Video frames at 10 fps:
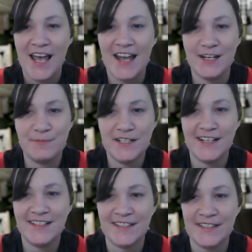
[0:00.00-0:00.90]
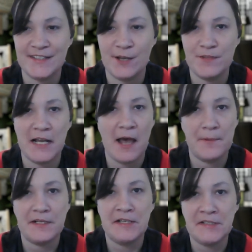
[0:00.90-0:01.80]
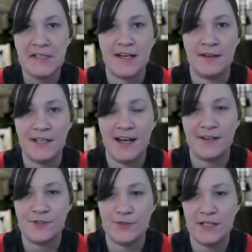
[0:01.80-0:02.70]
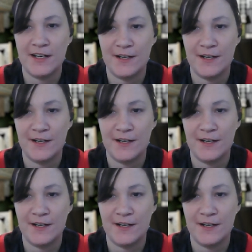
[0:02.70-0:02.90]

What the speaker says: And it'd be nice to see something happen in India, actually.